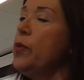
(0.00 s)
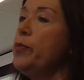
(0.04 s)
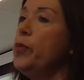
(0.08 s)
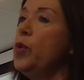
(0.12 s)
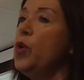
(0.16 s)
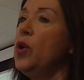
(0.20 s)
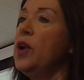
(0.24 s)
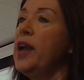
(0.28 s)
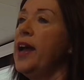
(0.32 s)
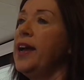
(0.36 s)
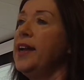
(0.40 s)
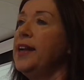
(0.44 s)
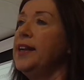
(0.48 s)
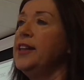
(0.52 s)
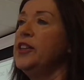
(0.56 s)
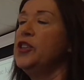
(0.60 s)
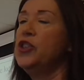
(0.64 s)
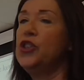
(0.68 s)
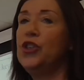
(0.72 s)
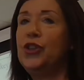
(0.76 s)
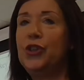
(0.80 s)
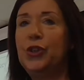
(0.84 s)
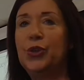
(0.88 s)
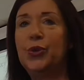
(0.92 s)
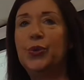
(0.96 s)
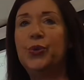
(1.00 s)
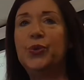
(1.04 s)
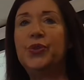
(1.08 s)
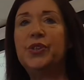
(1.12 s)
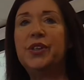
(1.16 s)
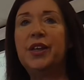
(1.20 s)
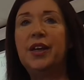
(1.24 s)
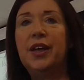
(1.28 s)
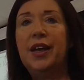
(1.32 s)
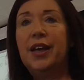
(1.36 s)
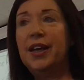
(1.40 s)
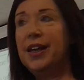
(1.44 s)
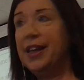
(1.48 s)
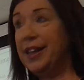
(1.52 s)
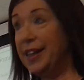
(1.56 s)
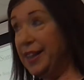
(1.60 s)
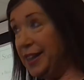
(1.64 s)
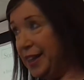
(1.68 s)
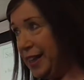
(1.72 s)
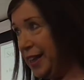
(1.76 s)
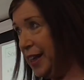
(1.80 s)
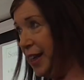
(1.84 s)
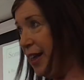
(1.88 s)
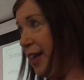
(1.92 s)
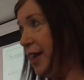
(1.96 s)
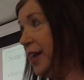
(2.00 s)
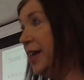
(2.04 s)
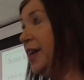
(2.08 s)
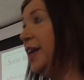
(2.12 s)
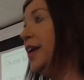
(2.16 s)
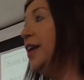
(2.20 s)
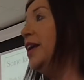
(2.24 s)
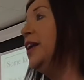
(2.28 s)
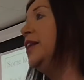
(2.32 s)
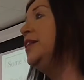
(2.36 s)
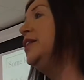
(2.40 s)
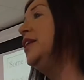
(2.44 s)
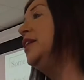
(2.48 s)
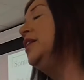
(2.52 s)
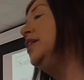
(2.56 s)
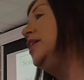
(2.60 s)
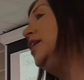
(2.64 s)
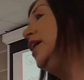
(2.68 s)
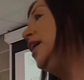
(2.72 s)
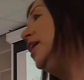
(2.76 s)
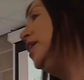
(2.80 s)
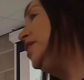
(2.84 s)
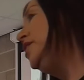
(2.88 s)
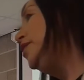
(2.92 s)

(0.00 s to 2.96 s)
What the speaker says: were more likely to use Ye than the